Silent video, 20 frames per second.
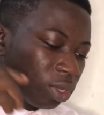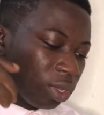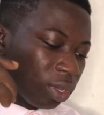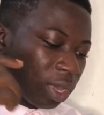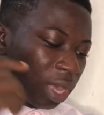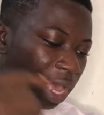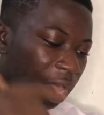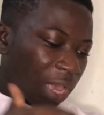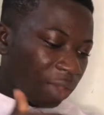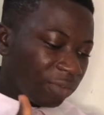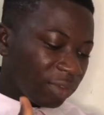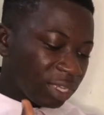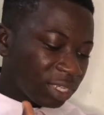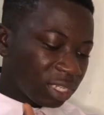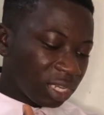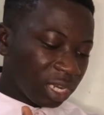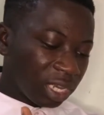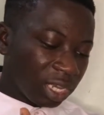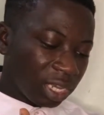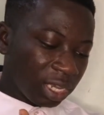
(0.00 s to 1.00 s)
I have this
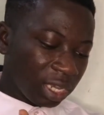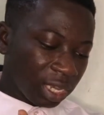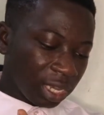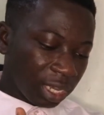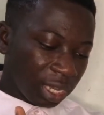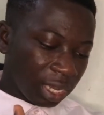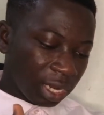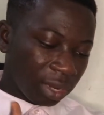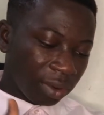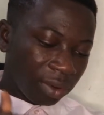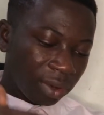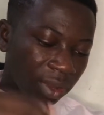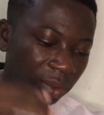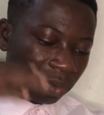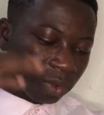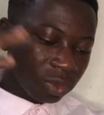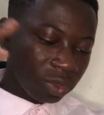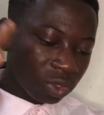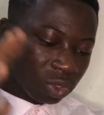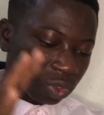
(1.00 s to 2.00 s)
link here, and then I
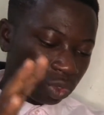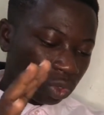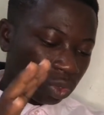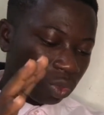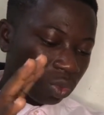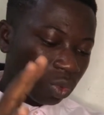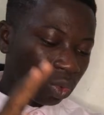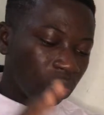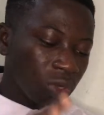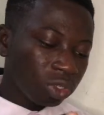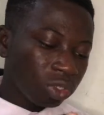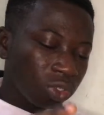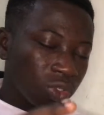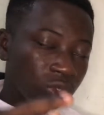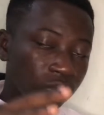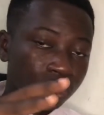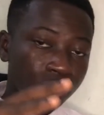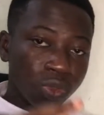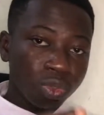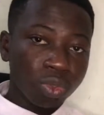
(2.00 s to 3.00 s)
want to show you what you
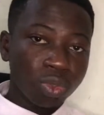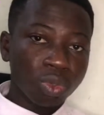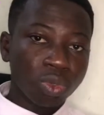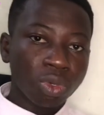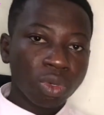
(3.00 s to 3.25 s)
should do